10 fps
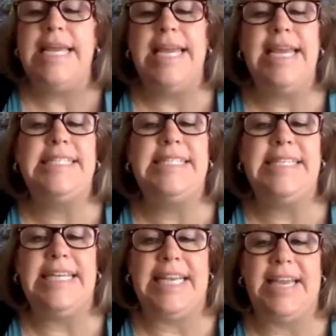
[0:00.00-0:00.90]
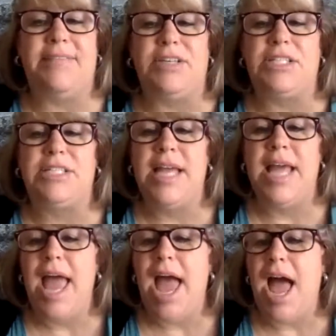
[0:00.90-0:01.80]
Indian Givers:
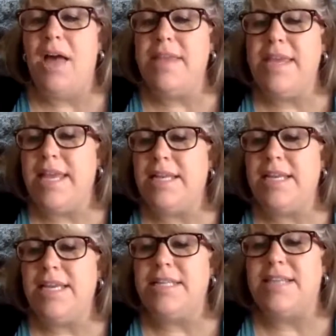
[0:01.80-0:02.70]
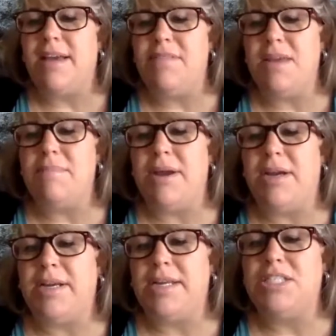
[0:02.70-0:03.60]
How the Indians of the
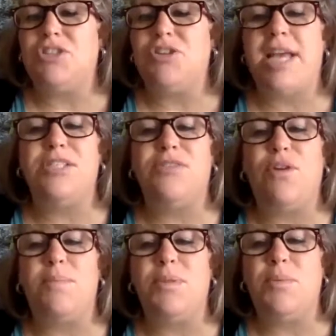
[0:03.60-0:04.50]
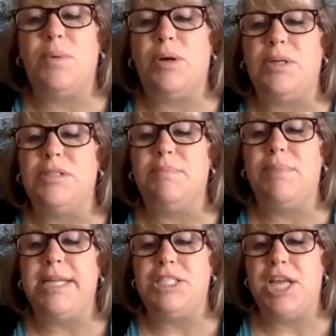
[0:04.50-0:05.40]
Americas Transformed the World
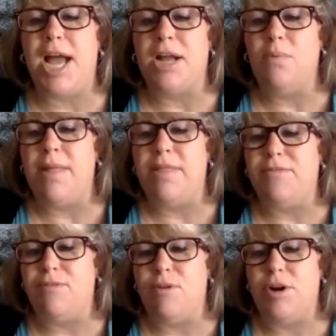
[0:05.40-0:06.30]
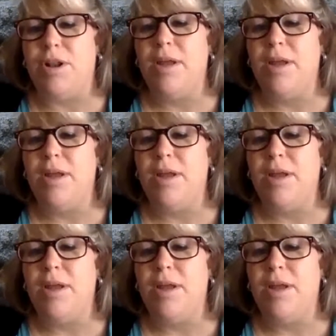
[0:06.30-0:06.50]
by Jack Weatherford.